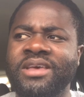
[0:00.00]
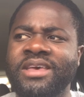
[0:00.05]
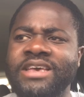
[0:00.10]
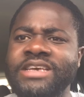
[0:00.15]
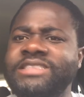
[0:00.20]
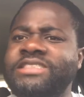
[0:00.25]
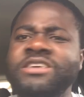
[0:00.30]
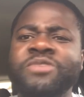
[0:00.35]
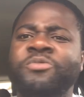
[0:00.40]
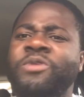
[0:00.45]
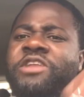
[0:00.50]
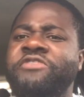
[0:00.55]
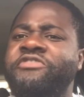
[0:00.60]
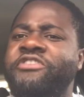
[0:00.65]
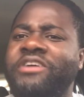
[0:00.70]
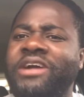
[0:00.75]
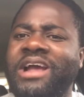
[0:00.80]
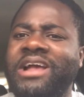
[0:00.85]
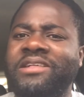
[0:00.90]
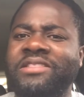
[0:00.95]
didn't wait
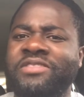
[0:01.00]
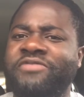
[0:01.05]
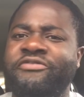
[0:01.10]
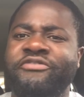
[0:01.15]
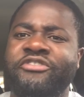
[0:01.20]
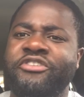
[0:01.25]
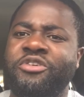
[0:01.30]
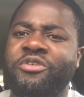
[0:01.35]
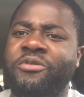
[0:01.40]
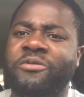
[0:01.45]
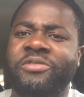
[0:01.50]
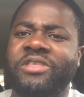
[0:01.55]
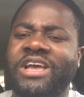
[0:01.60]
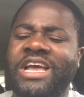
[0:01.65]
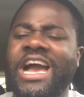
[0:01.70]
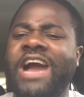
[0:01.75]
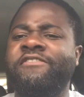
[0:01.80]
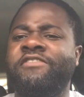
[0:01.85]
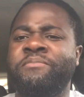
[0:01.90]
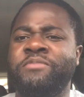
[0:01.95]
for the
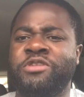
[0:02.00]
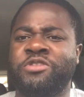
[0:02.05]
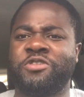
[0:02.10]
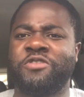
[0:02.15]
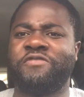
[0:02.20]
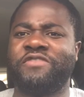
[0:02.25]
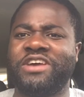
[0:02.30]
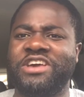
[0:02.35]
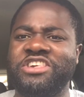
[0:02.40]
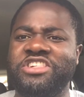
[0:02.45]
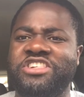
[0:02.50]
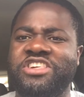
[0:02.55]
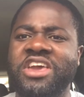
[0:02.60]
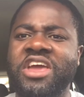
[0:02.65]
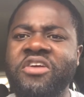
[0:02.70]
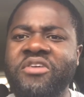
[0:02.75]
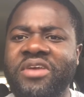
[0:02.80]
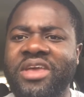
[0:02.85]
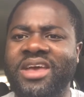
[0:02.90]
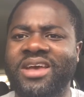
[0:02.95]
government of
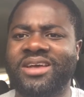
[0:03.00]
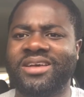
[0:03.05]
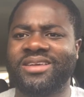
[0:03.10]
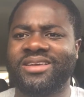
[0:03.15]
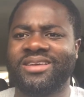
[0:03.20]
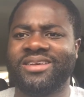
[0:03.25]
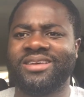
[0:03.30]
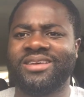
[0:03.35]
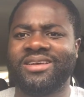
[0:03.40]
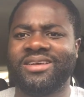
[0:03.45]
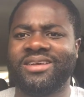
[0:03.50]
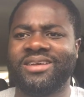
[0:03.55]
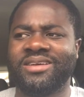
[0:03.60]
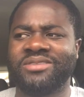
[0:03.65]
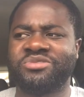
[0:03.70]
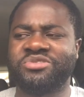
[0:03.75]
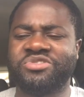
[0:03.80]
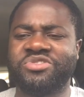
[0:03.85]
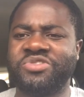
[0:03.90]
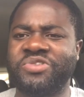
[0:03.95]
Nigeria
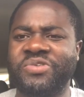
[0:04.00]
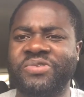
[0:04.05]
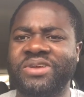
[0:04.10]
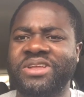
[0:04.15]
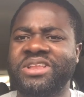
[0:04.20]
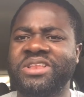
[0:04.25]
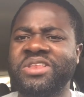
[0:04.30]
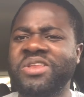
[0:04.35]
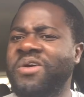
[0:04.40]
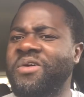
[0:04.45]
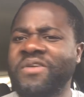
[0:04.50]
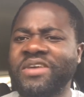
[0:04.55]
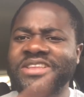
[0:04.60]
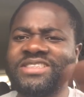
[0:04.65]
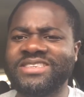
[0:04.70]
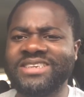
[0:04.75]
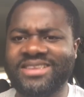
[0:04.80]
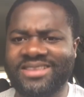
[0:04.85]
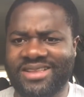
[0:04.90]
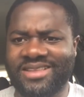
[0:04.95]
to do it. No, he
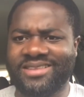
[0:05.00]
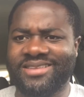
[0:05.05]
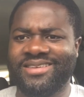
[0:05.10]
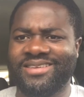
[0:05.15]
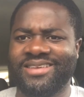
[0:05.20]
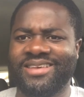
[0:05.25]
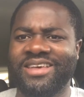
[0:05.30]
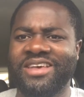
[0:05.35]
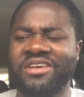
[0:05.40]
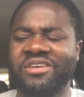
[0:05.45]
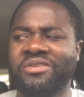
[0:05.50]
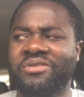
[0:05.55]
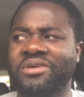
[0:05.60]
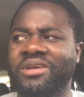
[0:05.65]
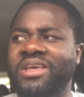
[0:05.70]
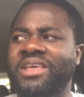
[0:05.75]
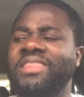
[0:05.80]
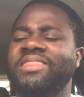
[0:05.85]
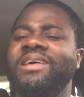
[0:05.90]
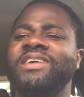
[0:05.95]
didn't.
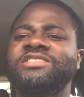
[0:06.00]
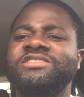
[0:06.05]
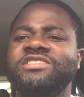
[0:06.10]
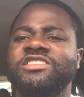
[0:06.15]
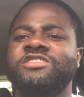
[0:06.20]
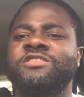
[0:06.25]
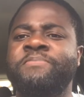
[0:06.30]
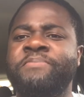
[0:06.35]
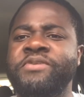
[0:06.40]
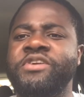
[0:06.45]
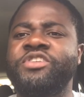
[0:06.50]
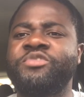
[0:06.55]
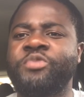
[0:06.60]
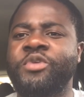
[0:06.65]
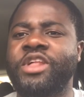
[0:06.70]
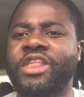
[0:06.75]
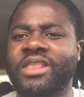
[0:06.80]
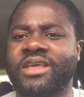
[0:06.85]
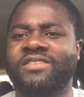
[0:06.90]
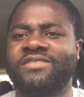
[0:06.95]
That's the spirit
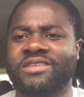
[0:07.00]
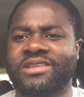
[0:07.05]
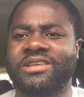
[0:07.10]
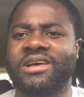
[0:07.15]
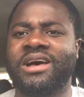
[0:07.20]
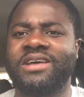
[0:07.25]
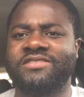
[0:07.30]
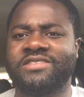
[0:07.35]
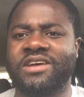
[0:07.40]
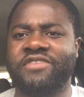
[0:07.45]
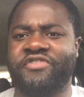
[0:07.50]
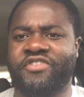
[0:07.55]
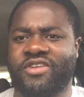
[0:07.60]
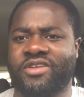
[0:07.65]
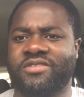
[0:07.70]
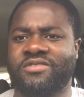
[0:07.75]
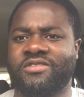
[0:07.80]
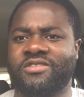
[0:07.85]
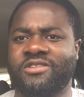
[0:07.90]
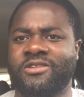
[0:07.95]
we need as
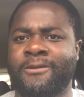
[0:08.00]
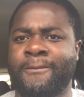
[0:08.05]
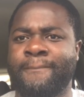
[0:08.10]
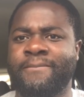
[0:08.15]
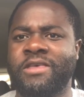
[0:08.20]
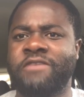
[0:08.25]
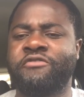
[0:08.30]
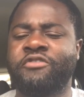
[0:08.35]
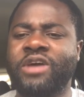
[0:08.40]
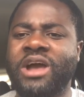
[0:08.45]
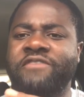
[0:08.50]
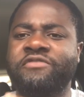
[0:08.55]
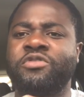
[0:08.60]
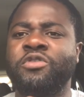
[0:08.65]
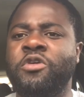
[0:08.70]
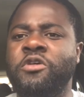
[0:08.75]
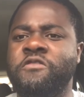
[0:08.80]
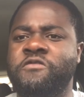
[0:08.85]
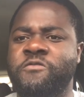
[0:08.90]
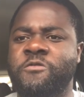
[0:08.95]
Africans if we have to
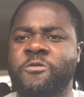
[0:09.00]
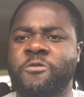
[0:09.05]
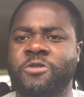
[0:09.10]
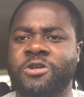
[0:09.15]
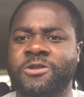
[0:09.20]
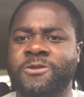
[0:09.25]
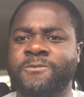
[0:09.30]
go forward.